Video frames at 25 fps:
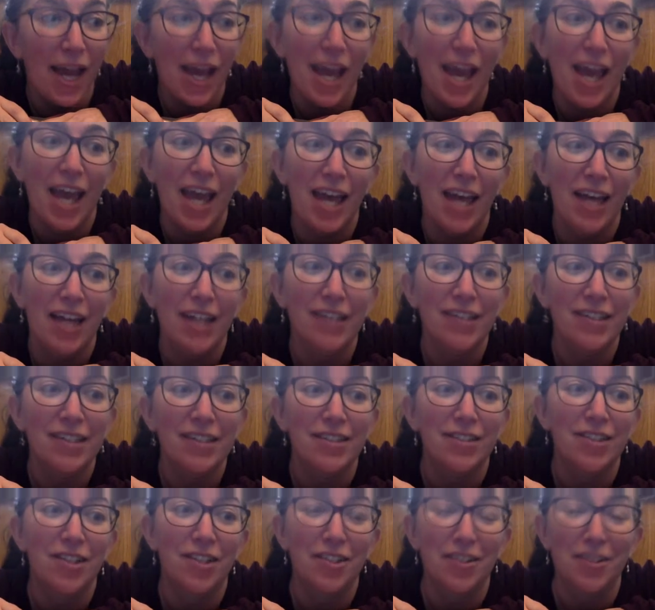
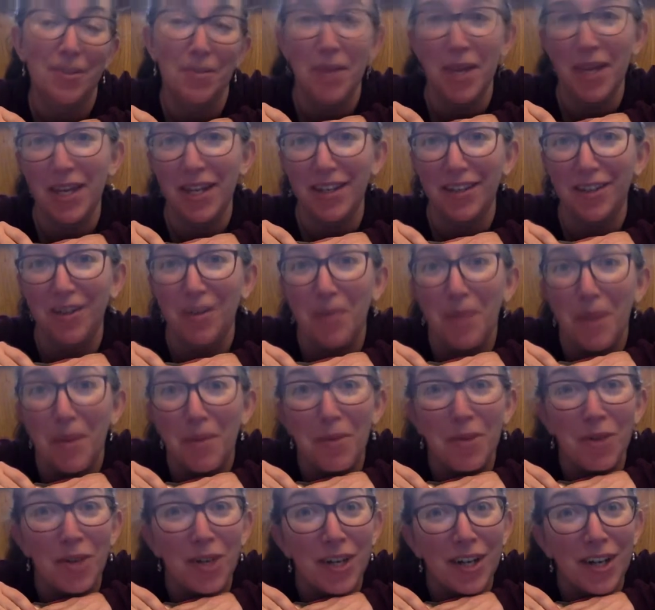and just to make it a little bit
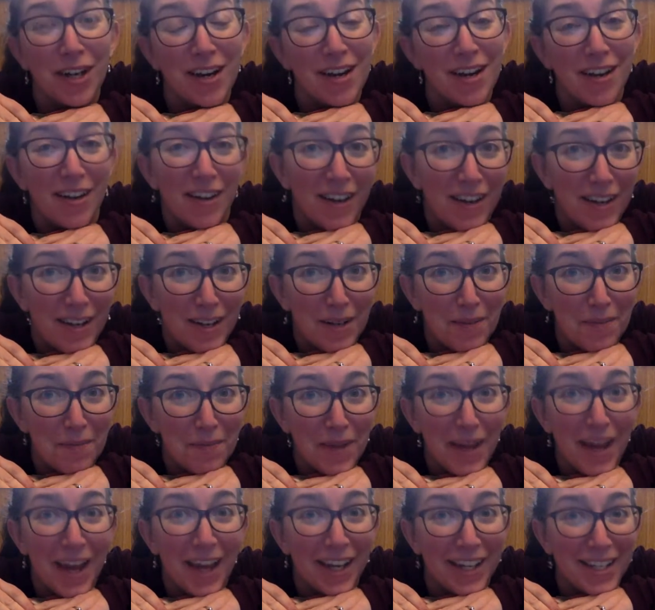more
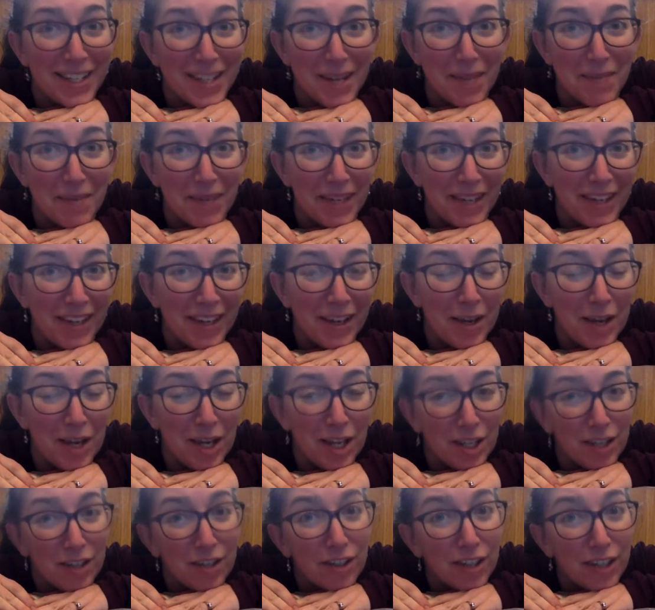um, academic
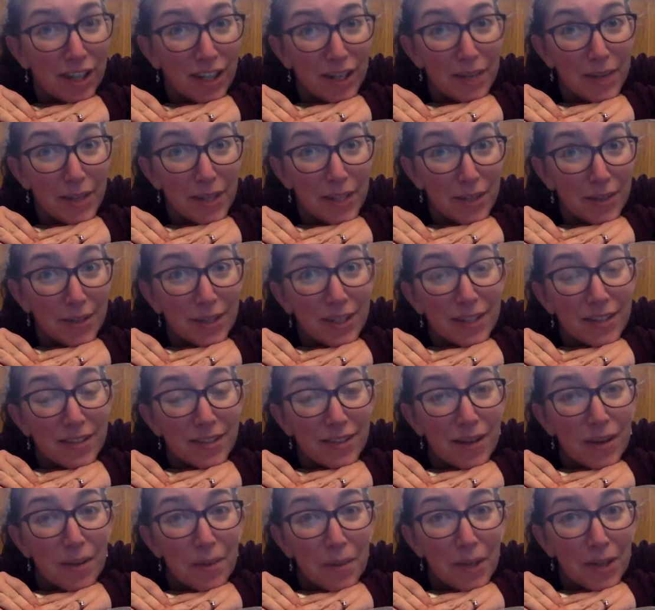you're going to be doing
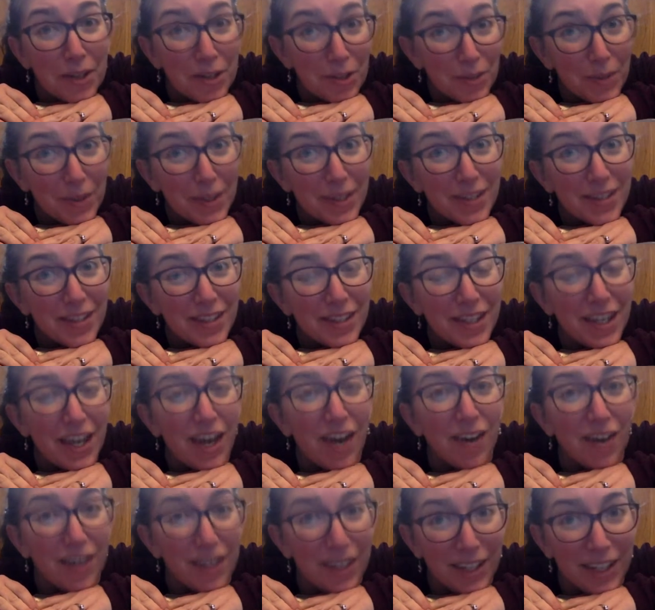some measurements and
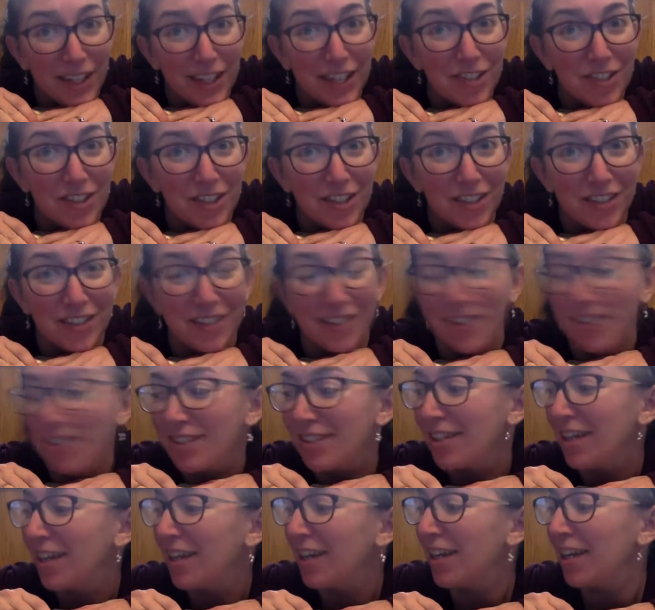
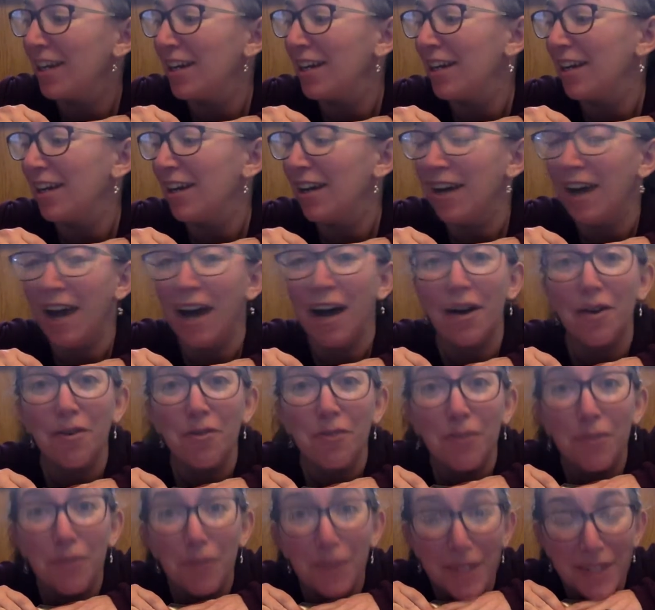calculations
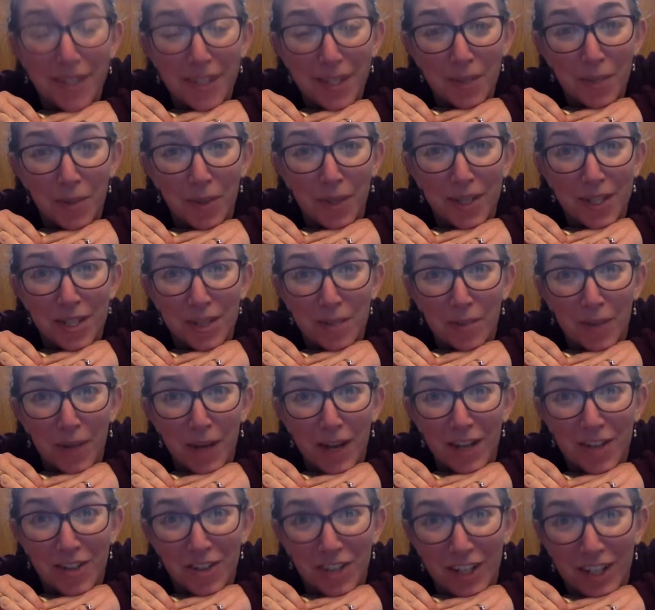of freezing point
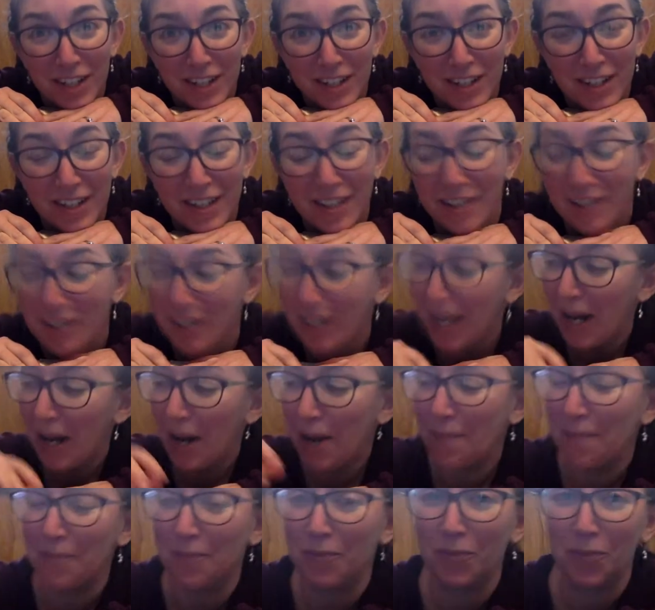depression,
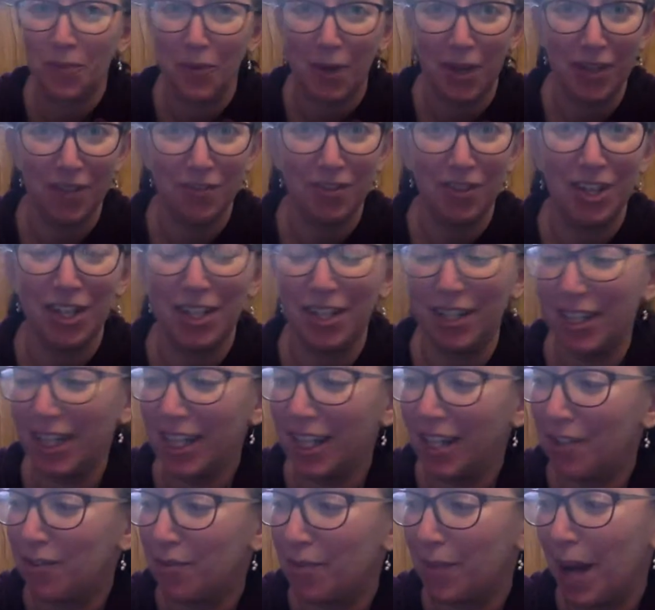um, one of the
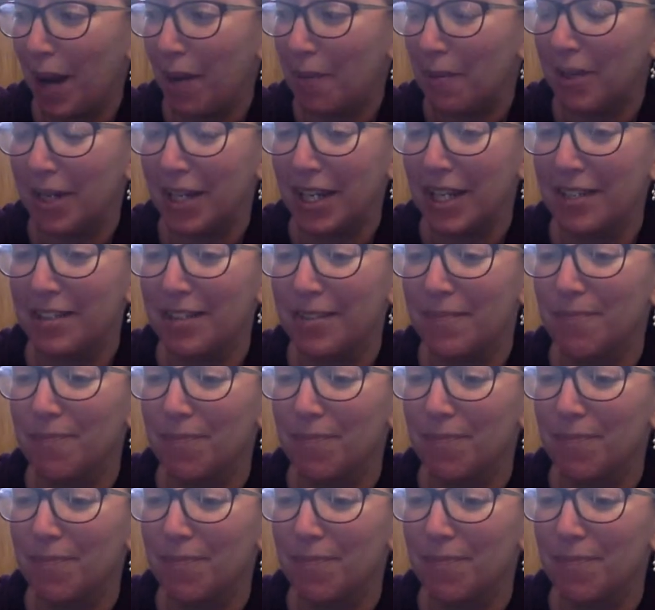colligative properties.